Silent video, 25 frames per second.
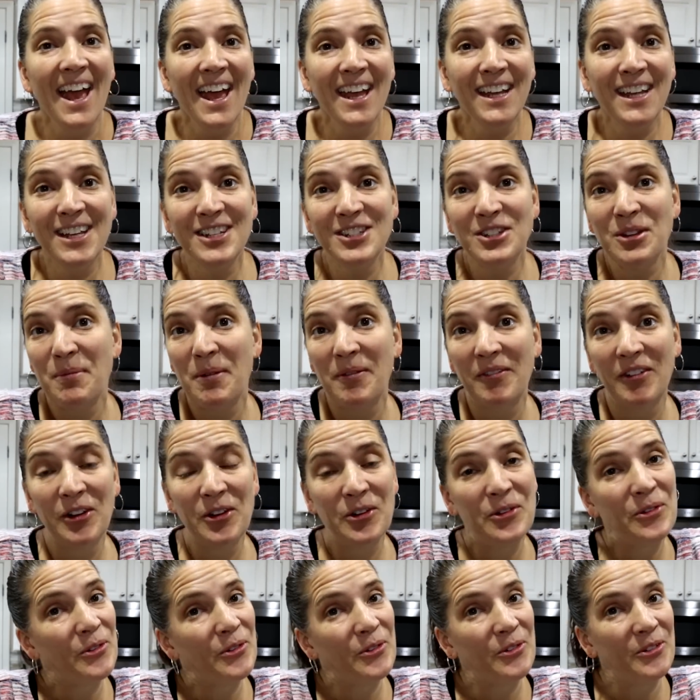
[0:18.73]
Hey guys, hope you're having
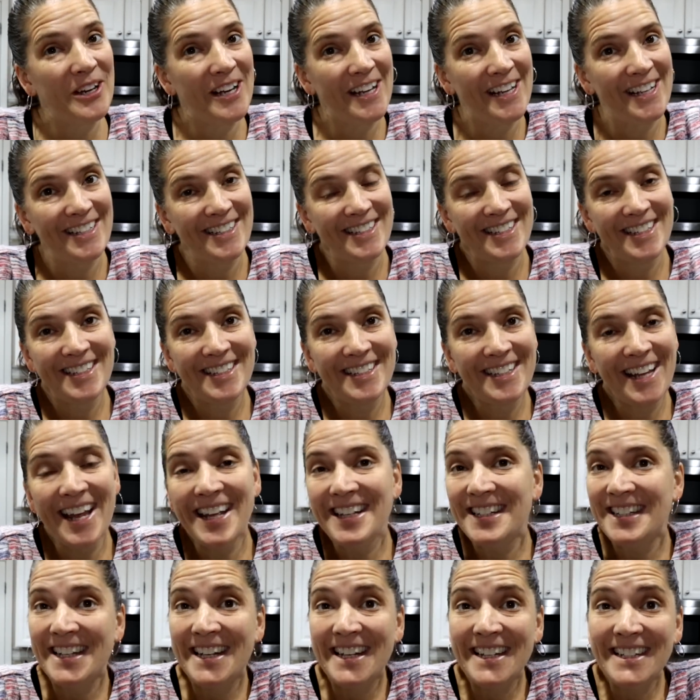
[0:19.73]
a great
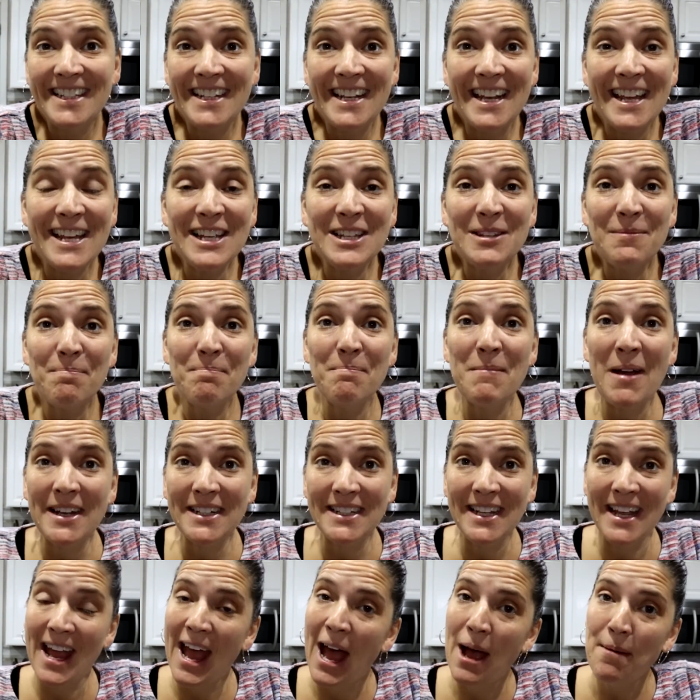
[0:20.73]
day today. Today is
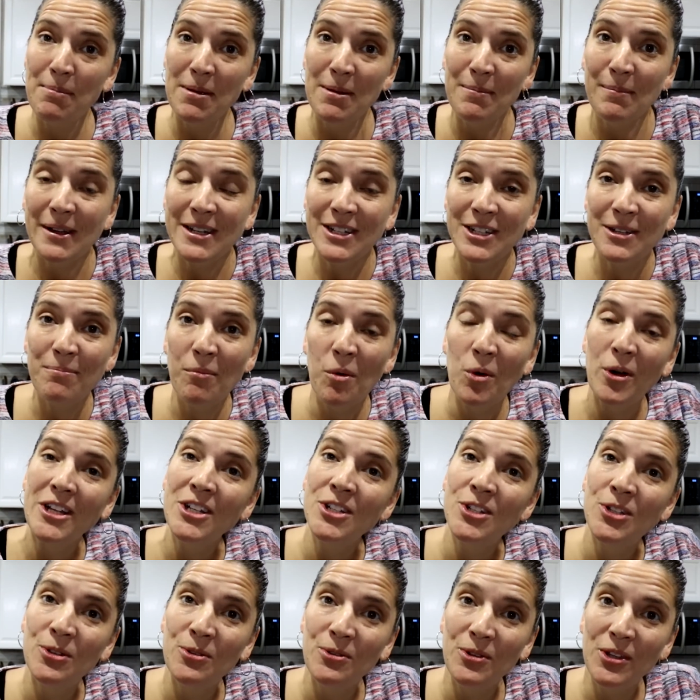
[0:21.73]
Monday. Happy Monday
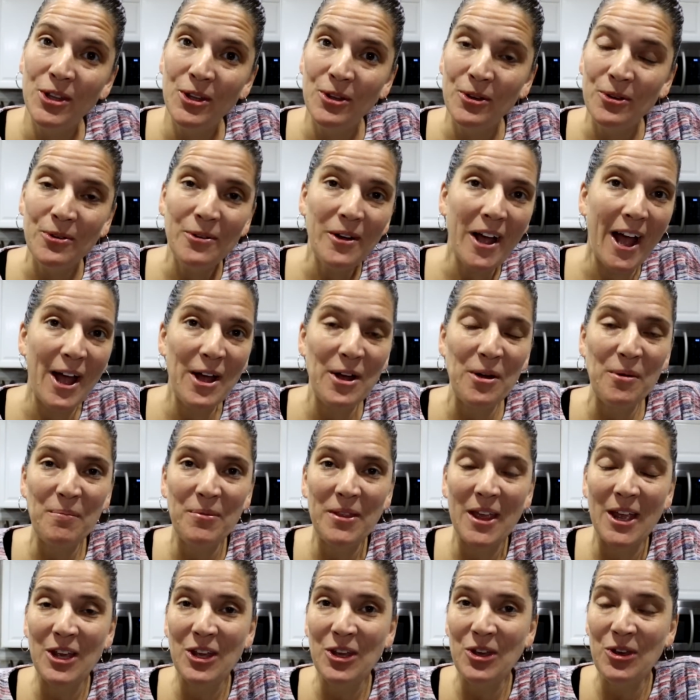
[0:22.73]
morning to you. I hope
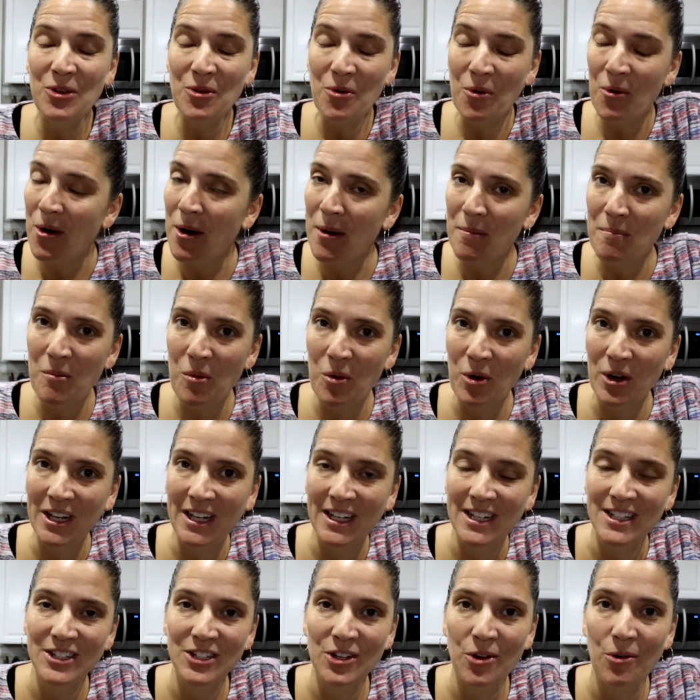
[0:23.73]
that your
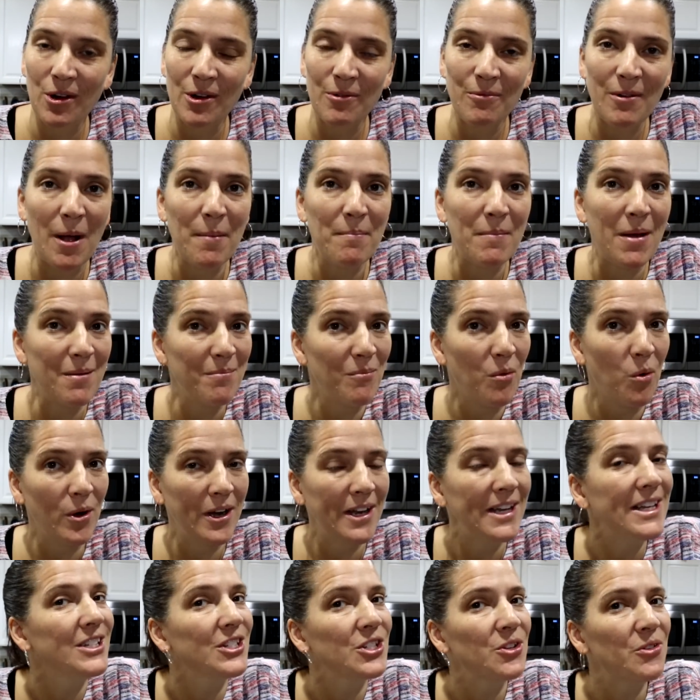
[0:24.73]
morning is going well. My
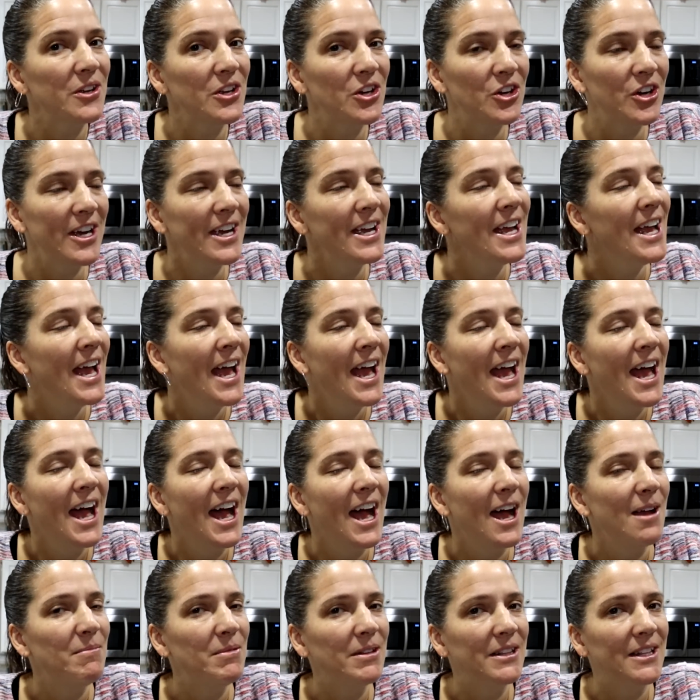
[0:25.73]
morning is going great.
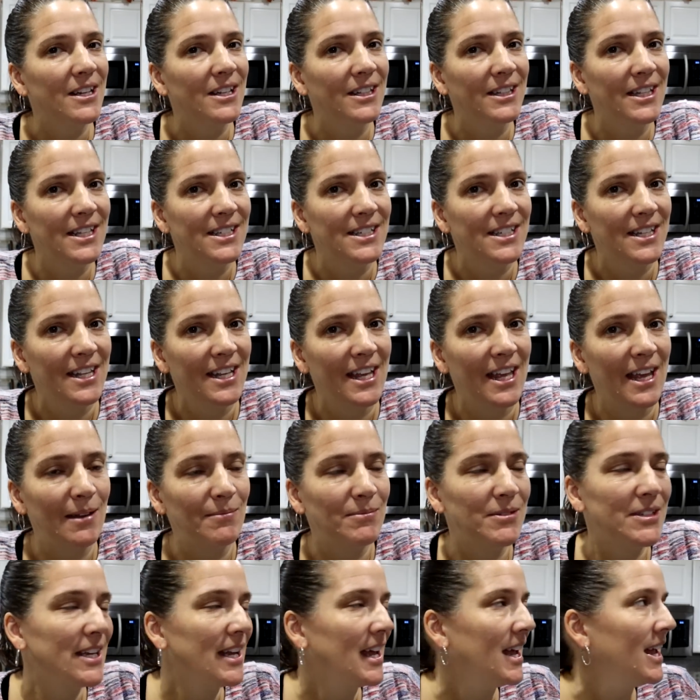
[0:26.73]
I'm a little late to the
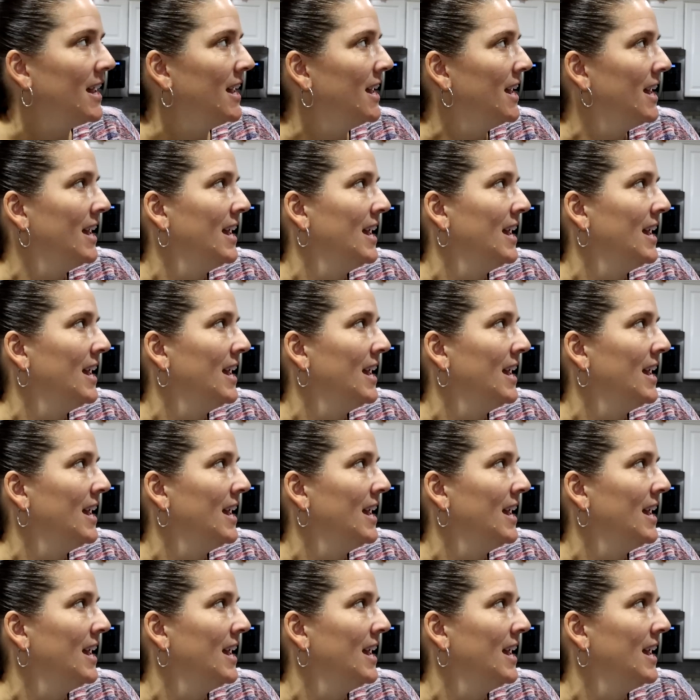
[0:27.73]
game today.